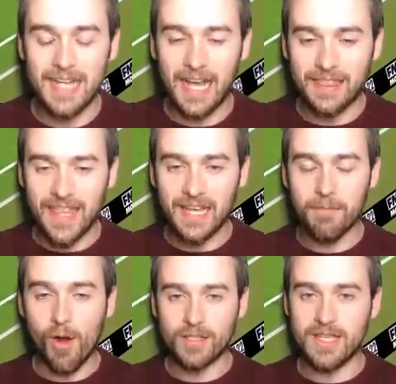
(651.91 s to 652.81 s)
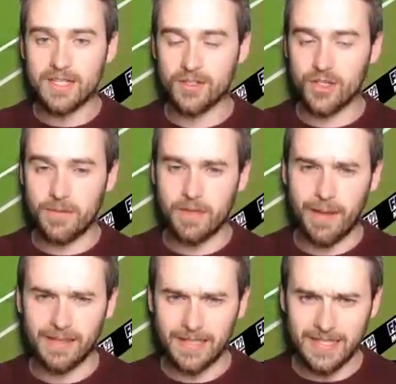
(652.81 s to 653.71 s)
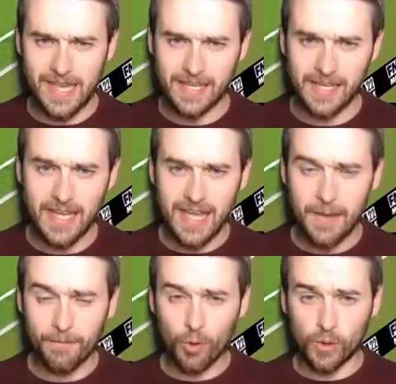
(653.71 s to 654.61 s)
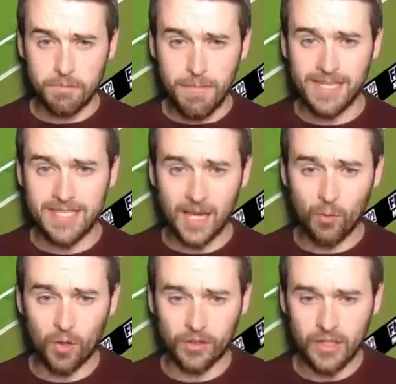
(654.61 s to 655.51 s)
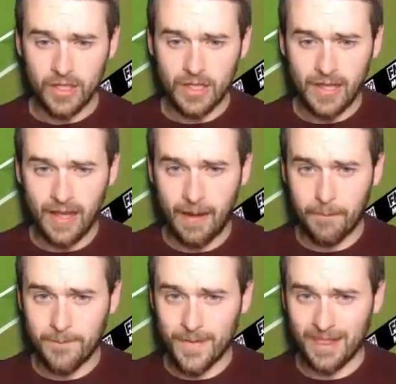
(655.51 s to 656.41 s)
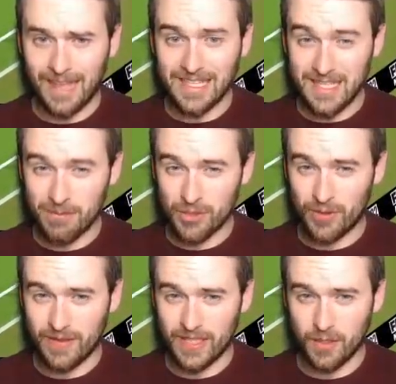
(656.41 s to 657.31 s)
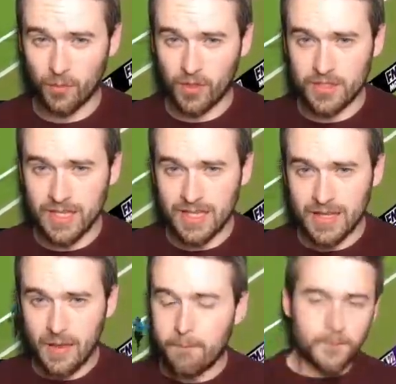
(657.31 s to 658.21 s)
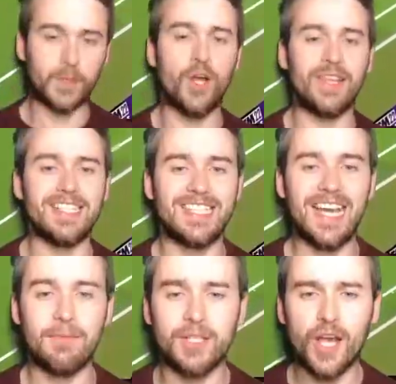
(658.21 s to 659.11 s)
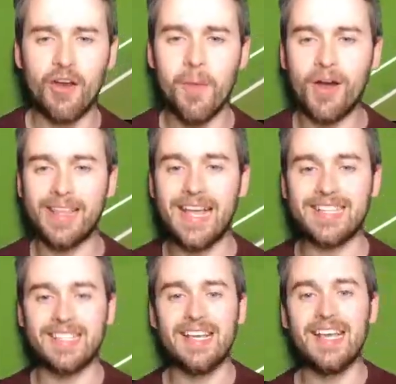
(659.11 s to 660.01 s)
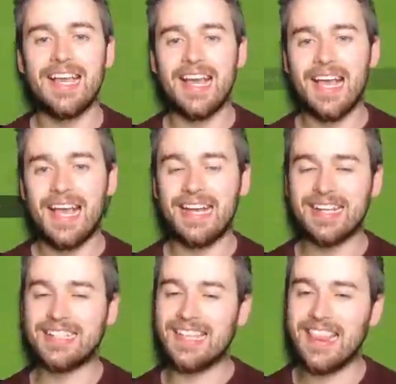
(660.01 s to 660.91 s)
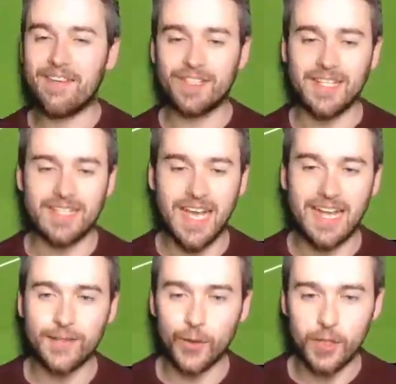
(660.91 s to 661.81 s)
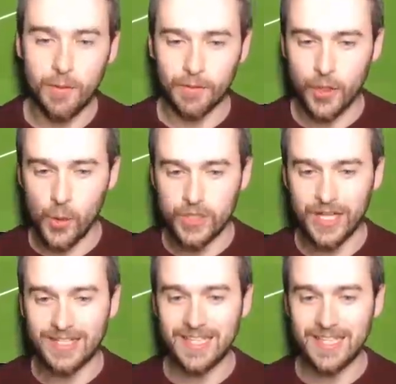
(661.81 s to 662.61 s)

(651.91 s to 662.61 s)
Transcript: I think Martinez is going to be the penalty taker. You, of course, missed that one last episode, I think it was. But not this time. Lautaro Martinez hitting it to the left-hand side. Goalkeeper with no chance.